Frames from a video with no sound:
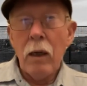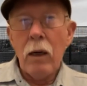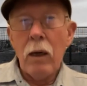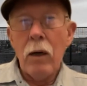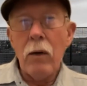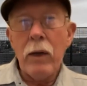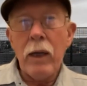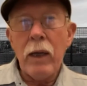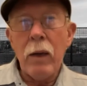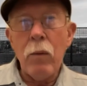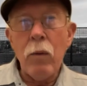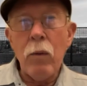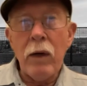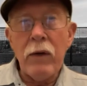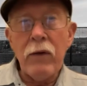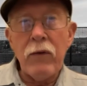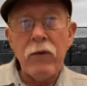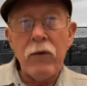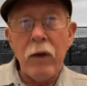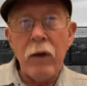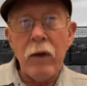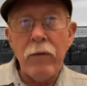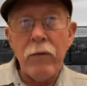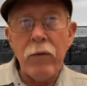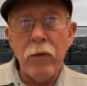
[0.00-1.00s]
Okay, white
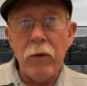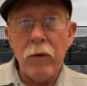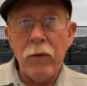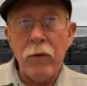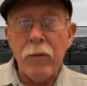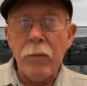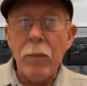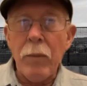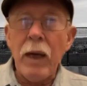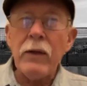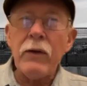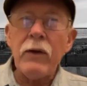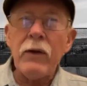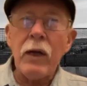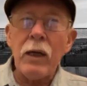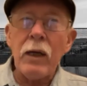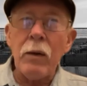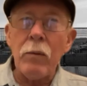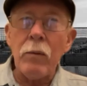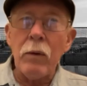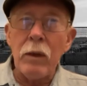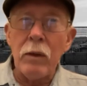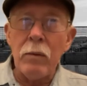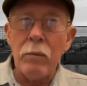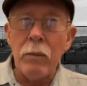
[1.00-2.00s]
saviorism. I take
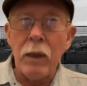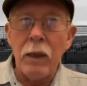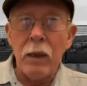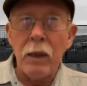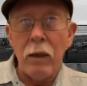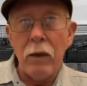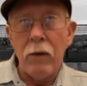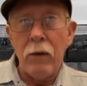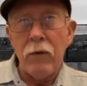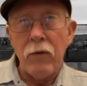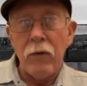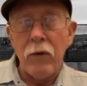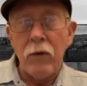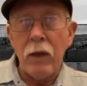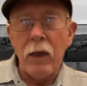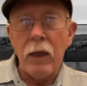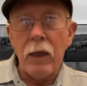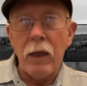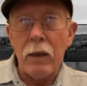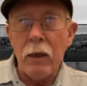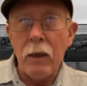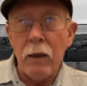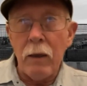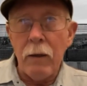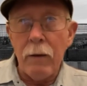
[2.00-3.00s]
it what you mean is
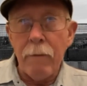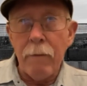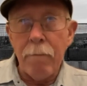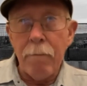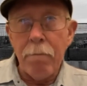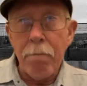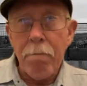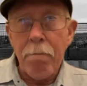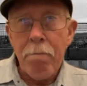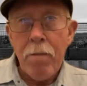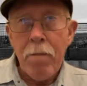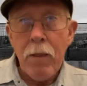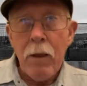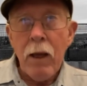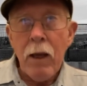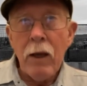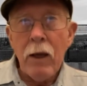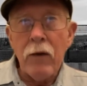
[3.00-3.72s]
that um,